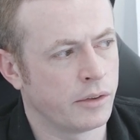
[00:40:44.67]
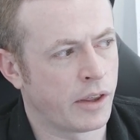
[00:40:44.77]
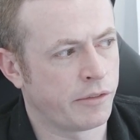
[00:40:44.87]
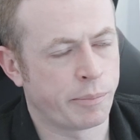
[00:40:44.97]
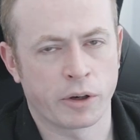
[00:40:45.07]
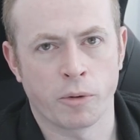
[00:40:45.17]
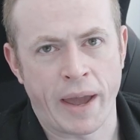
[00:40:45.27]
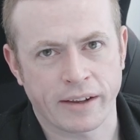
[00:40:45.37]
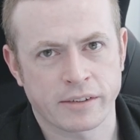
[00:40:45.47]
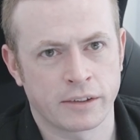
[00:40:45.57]
they've become
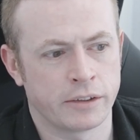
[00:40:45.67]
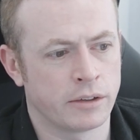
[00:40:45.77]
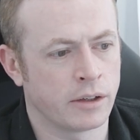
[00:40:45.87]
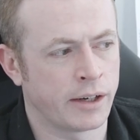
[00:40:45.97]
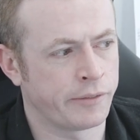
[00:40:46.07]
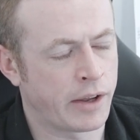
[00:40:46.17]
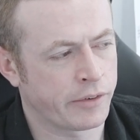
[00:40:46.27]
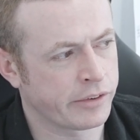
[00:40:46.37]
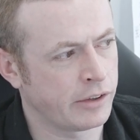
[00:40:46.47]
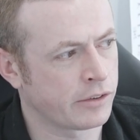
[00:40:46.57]
excellent. And I've never
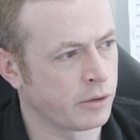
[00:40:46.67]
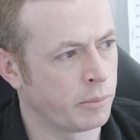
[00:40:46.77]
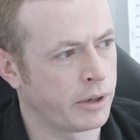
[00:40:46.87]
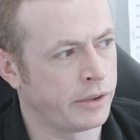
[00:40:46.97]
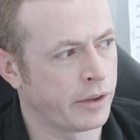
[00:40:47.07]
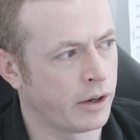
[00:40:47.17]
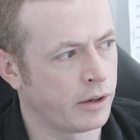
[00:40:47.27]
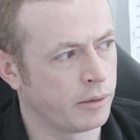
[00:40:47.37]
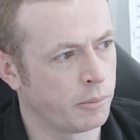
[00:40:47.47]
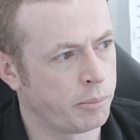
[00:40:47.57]
seen somebody
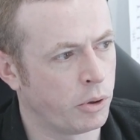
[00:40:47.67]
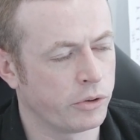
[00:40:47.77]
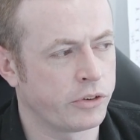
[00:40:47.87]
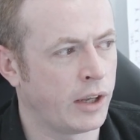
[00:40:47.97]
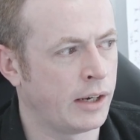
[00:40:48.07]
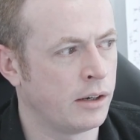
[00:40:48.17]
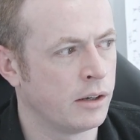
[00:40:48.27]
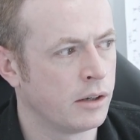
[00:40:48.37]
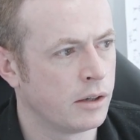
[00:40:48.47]
that puts in